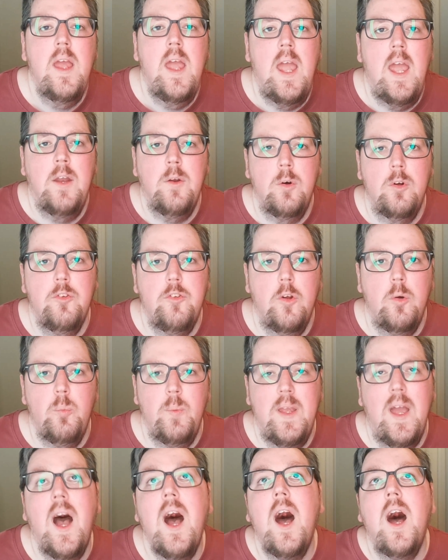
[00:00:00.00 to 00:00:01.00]
And also
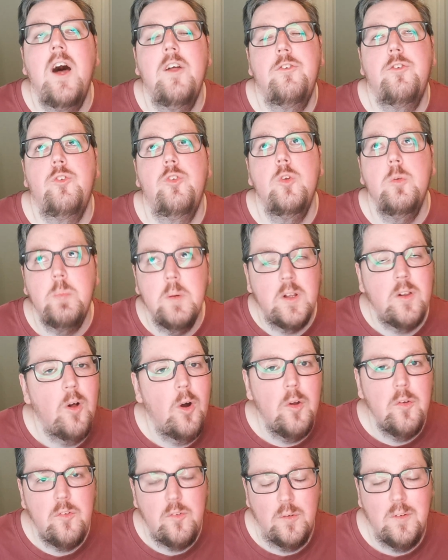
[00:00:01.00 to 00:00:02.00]
we are super
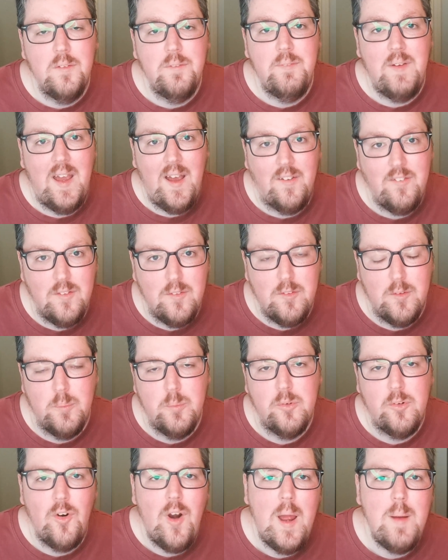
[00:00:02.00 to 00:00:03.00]
close to 1,000
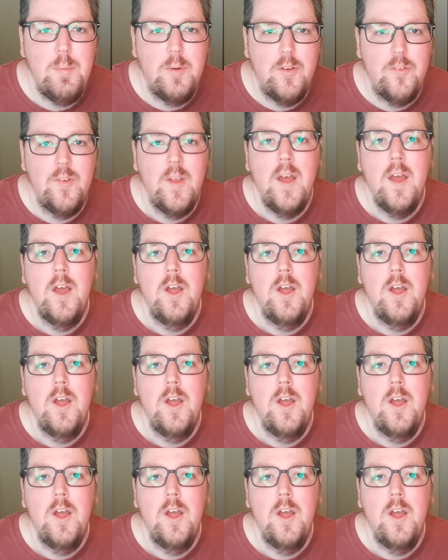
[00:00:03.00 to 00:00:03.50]
subscribers.